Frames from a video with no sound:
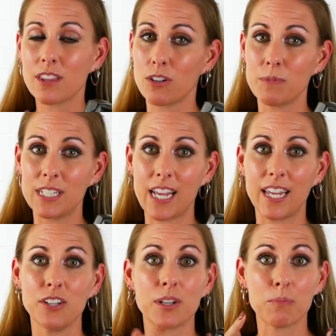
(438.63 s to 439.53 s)
the
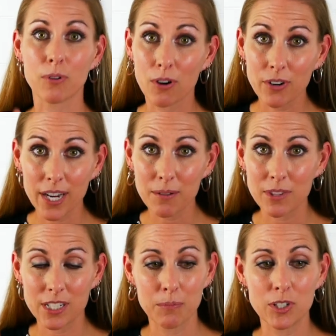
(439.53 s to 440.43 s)
thermostat, you can program
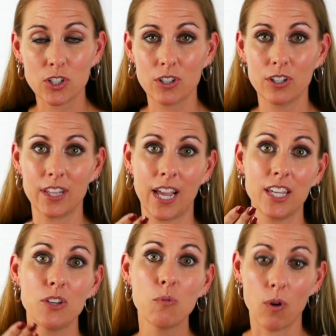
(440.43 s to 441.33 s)
the temperature
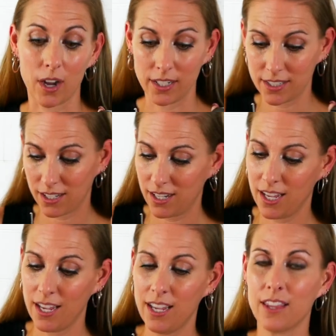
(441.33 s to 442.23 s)
that you want.
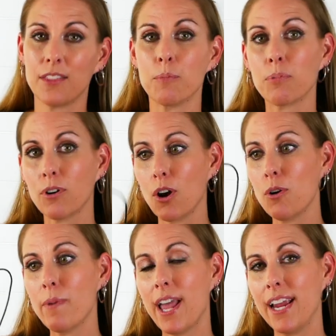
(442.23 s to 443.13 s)
The
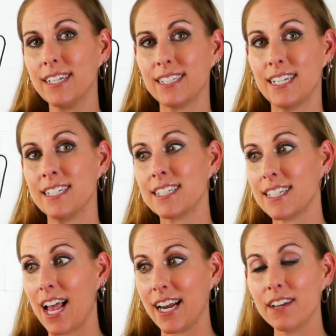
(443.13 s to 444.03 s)
probe hangs
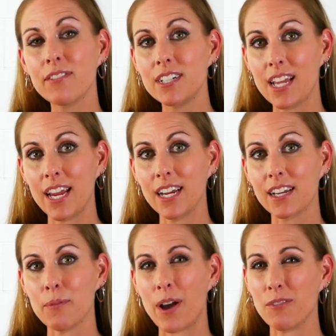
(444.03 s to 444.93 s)
inside of the
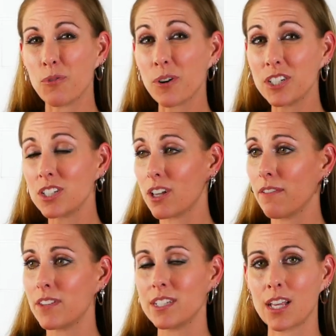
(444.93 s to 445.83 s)
tank, about 4 inches
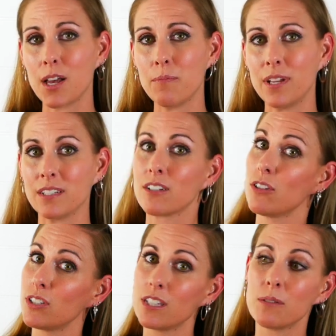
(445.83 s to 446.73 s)
off the sub, as
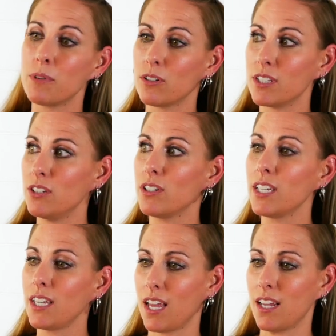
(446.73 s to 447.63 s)
close to the middle as you
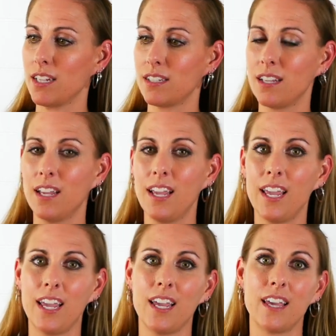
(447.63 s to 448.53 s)
can get it,
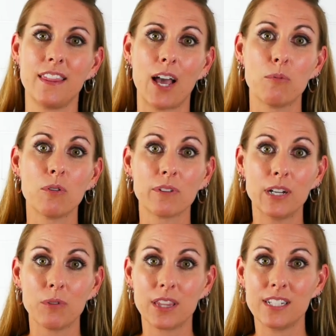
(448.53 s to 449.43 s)
and that will
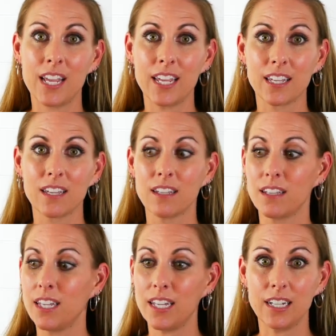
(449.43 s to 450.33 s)
read what the tank
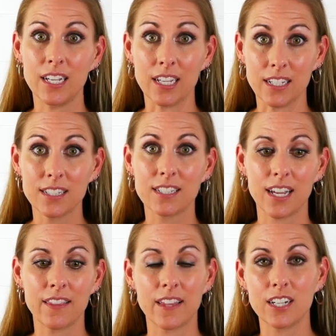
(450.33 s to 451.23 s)
heat is
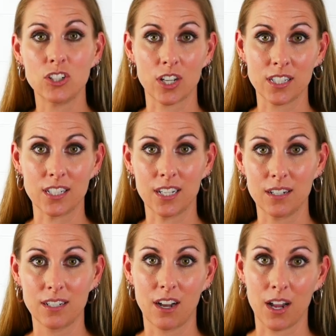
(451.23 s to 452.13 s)
and then adjust
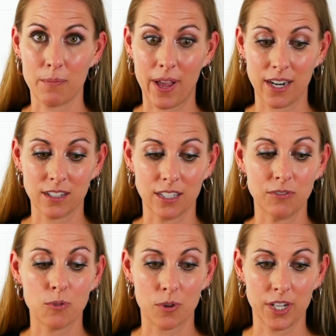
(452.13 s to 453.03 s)
it automatically
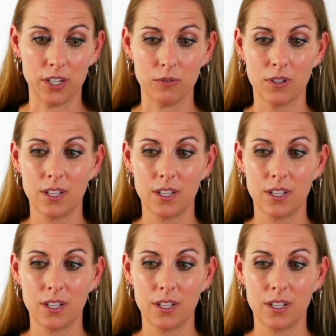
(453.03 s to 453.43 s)
for you.